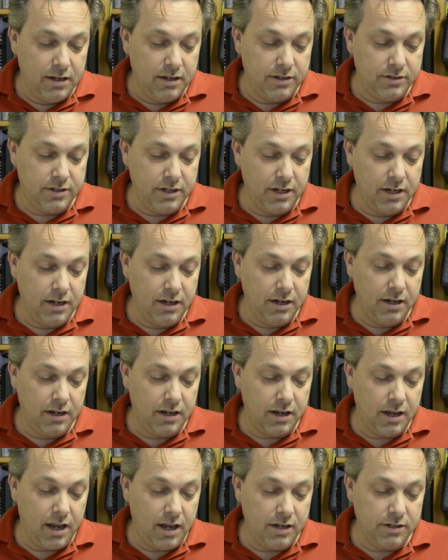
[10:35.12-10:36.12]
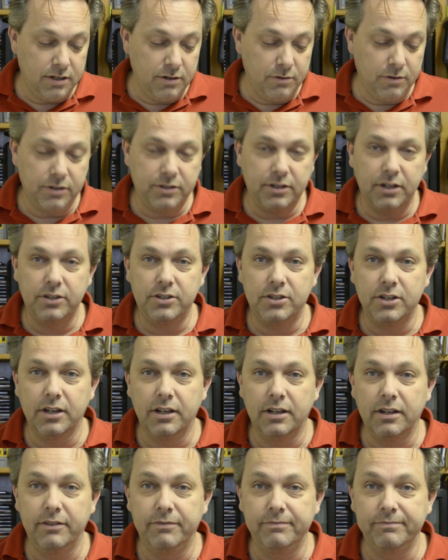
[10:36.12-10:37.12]
Seeing as you are such
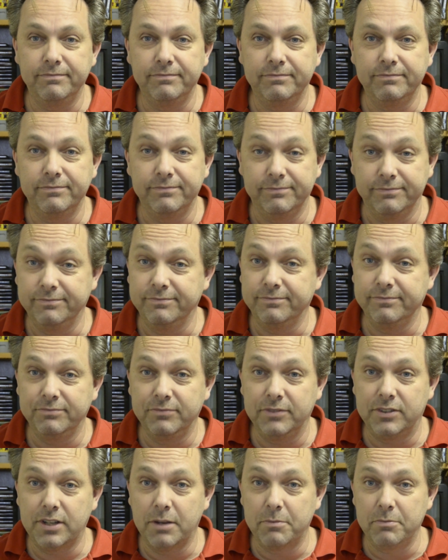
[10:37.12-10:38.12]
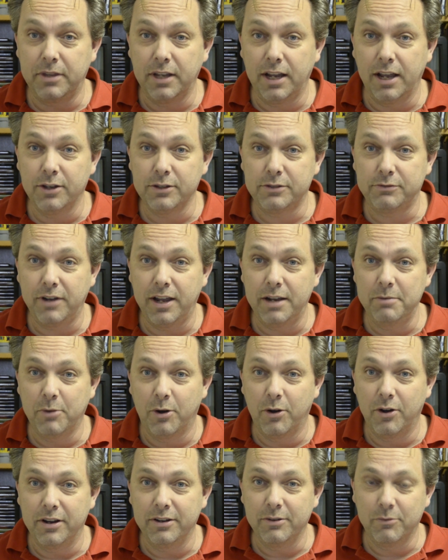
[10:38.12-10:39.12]
a something else
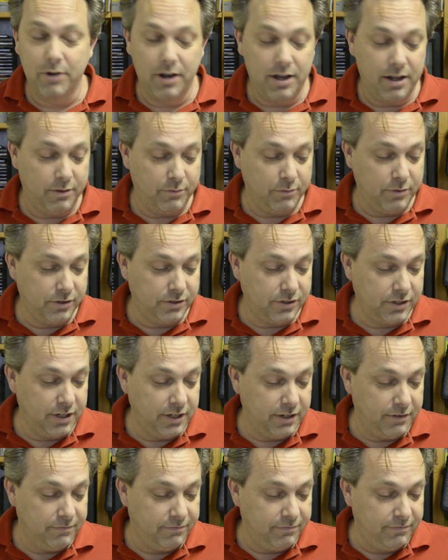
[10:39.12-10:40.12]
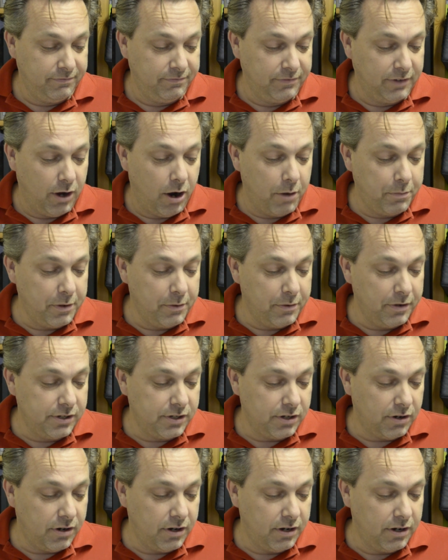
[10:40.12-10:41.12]
fanboy. Well, we'll see. Hope you
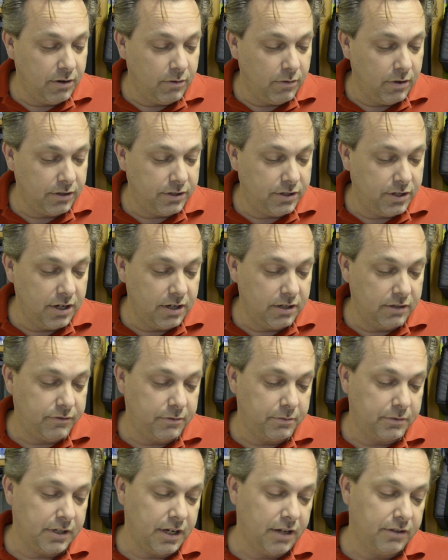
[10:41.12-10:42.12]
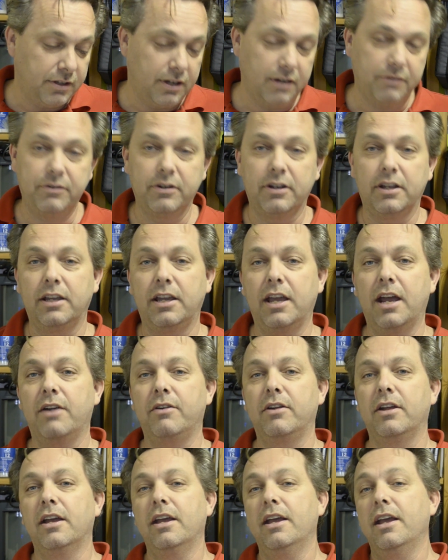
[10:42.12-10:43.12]
enjoy. Well, cheers from South Africa,
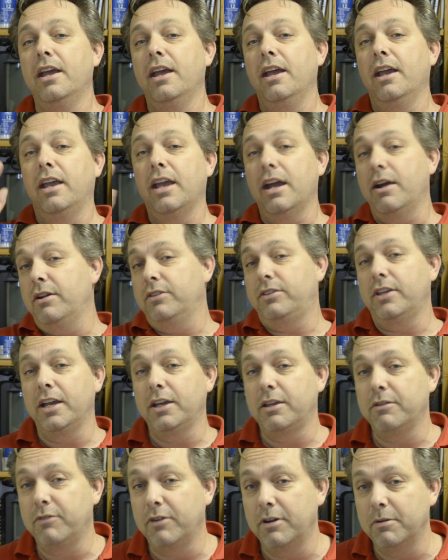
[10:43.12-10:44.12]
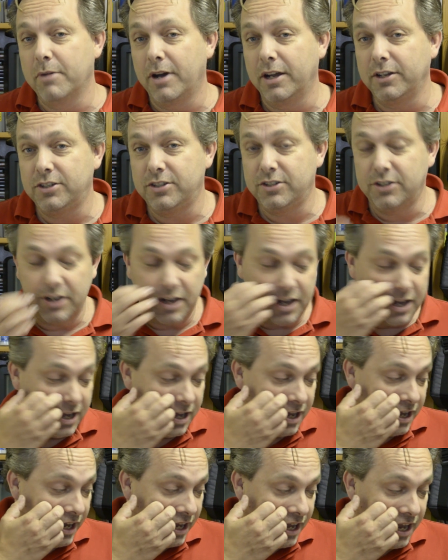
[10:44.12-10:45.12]
Gary. Gary, thank you very much.
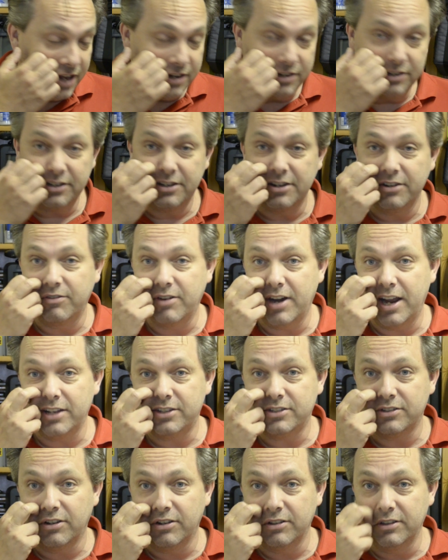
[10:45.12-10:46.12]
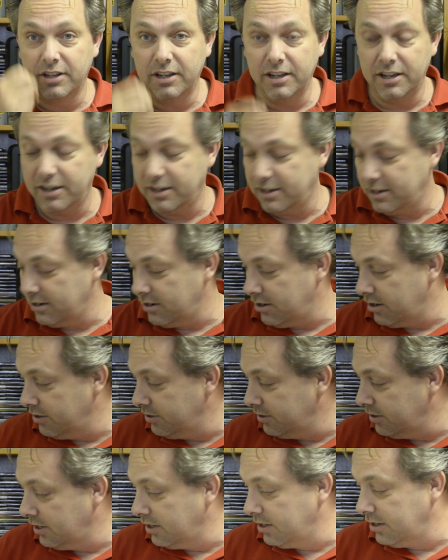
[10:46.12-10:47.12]
Again, congrats on
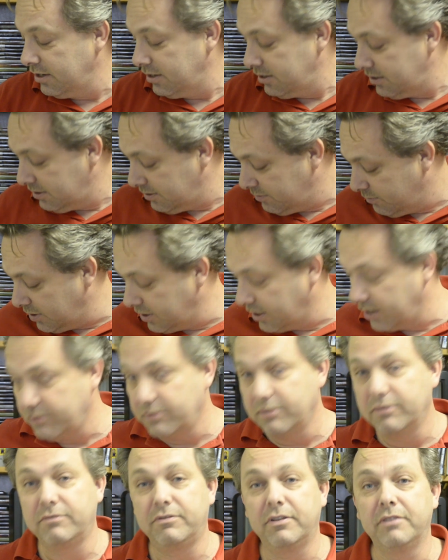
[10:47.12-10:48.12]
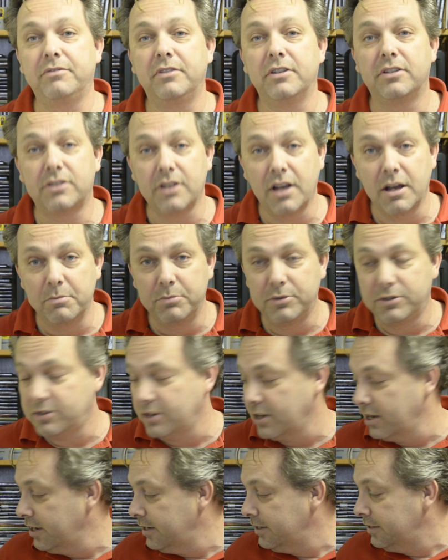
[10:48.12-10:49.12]
the 150 subs.
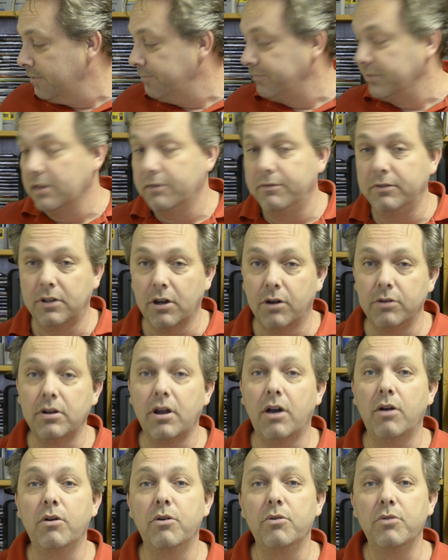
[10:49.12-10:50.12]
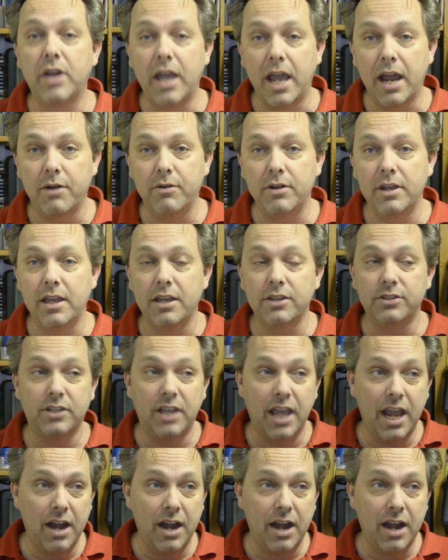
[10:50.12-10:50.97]
If you don't know who Gary is